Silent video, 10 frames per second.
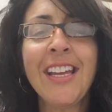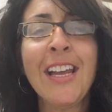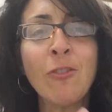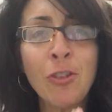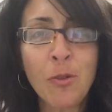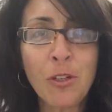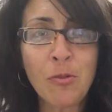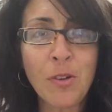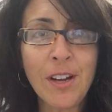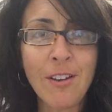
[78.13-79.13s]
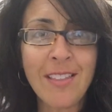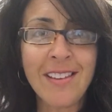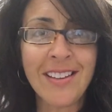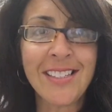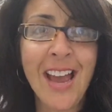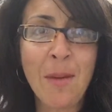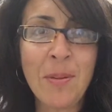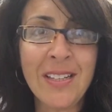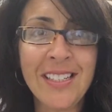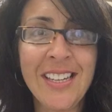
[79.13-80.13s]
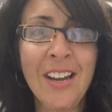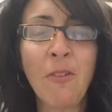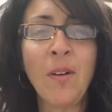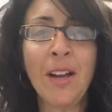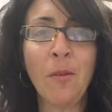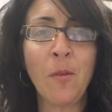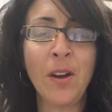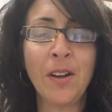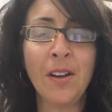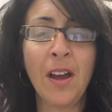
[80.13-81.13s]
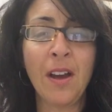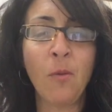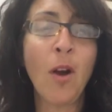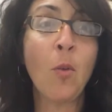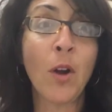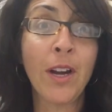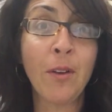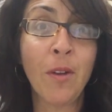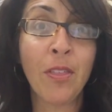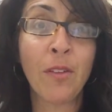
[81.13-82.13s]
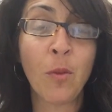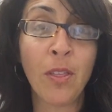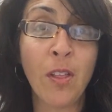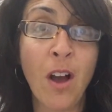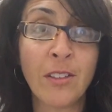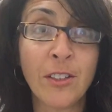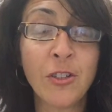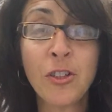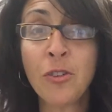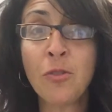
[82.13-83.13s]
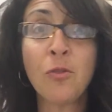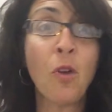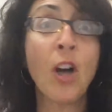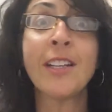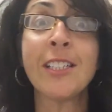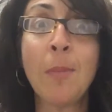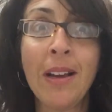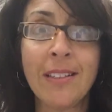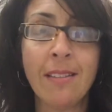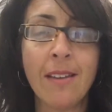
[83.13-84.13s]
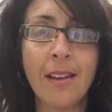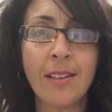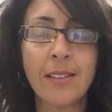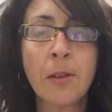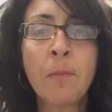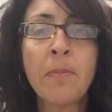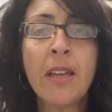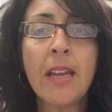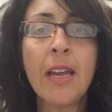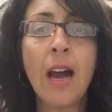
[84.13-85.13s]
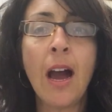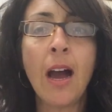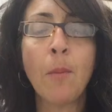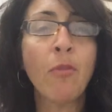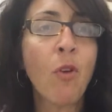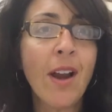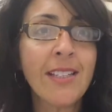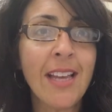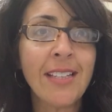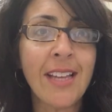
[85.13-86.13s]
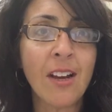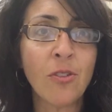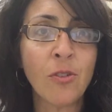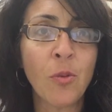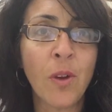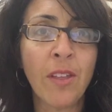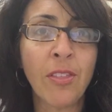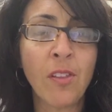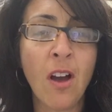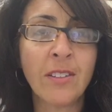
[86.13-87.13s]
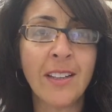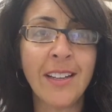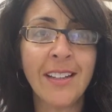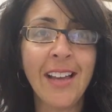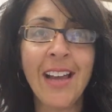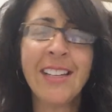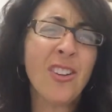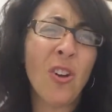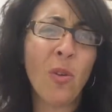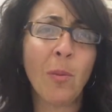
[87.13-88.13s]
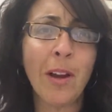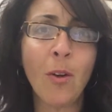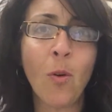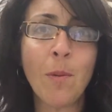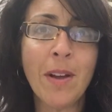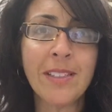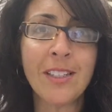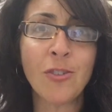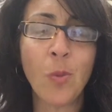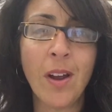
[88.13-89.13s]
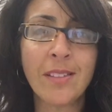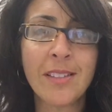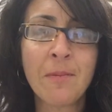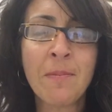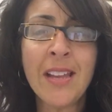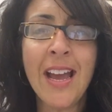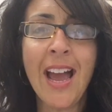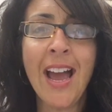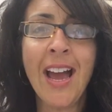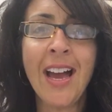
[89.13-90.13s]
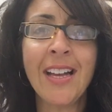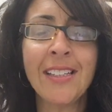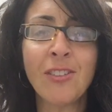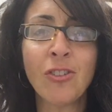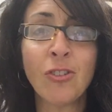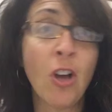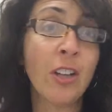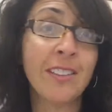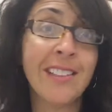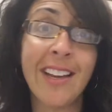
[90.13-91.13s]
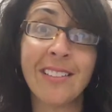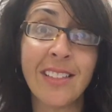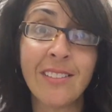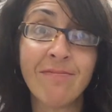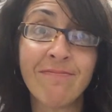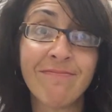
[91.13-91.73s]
Now, two extraordinary things happened while working with Lauchlan, two unexpected things. Before I sat down with Lauchlan, I didn't know what my core message was, and Lauchlan nailed it.